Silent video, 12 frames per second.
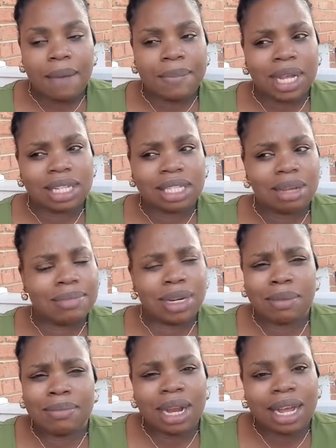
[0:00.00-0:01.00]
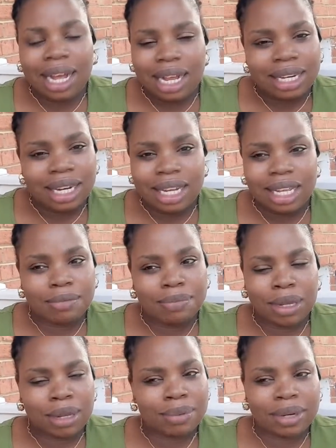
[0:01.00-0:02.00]
I mean, I say, me not block and delete
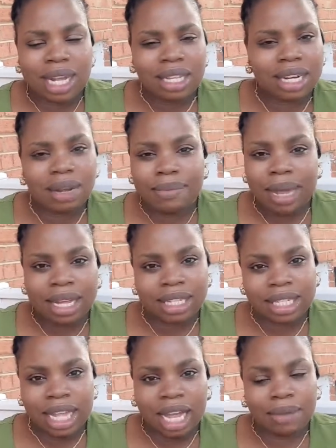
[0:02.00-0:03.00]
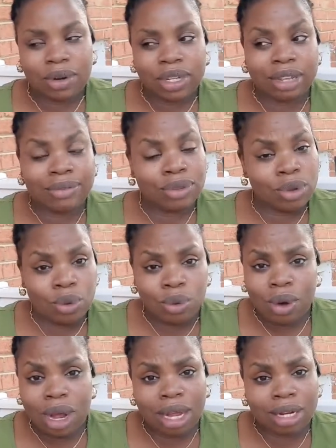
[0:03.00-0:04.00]
people. That's not my style. But if you
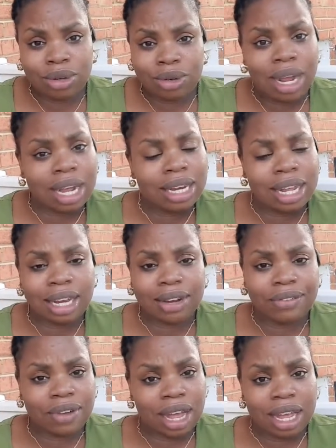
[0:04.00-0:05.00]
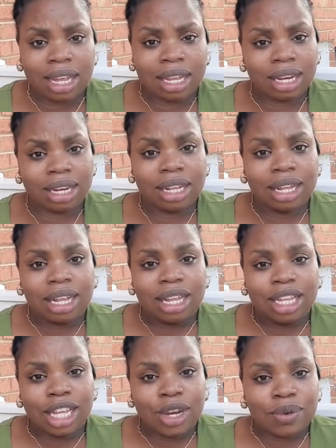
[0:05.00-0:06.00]
want to do that, then fine.
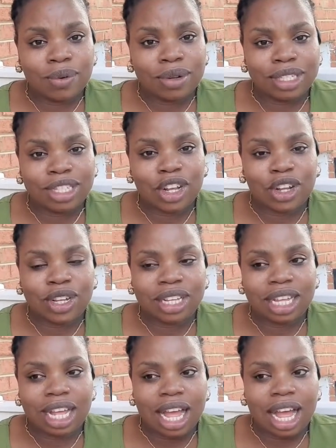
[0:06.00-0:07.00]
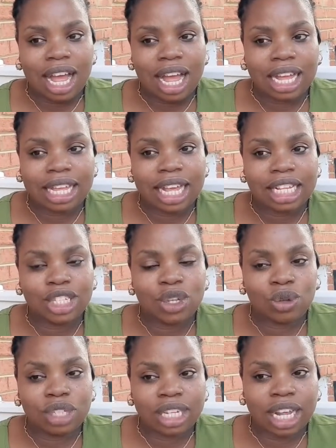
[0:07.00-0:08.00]
You know, so I guess
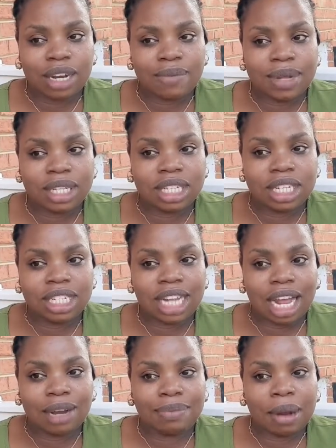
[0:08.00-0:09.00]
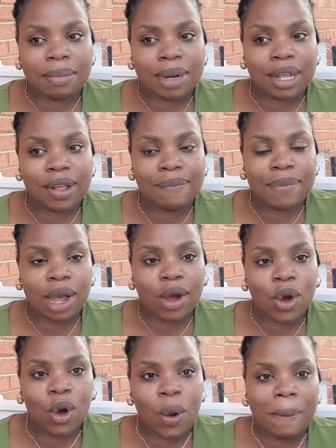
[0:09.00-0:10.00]
now she get the message and probably me I
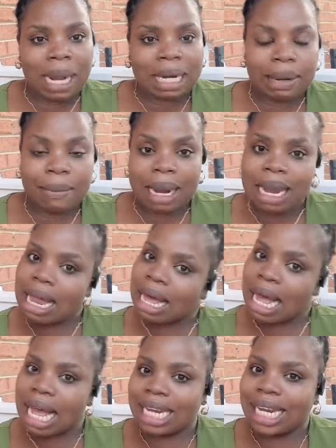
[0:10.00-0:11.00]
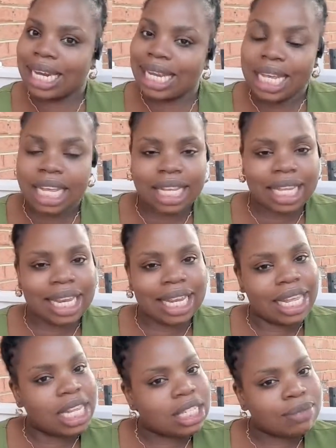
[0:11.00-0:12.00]
go pad the block and delete
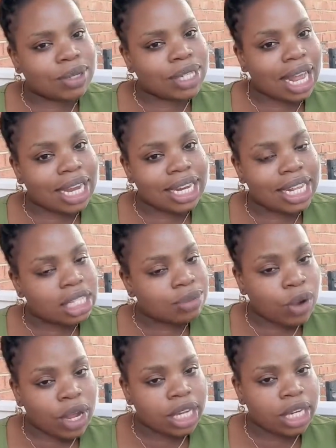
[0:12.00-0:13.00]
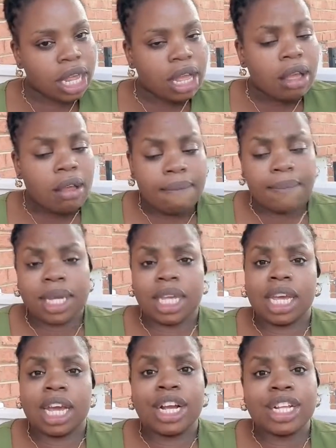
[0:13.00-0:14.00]
list. But at this point, me
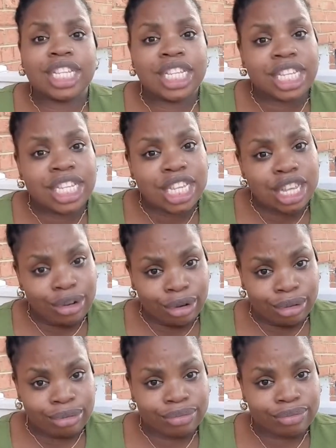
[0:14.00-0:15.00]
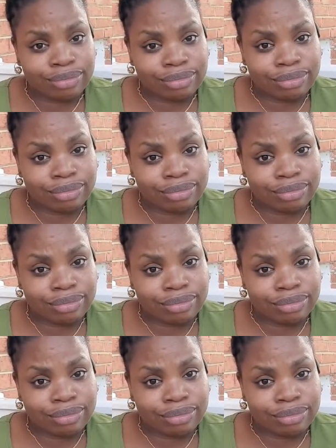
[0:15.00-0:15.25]
care zero.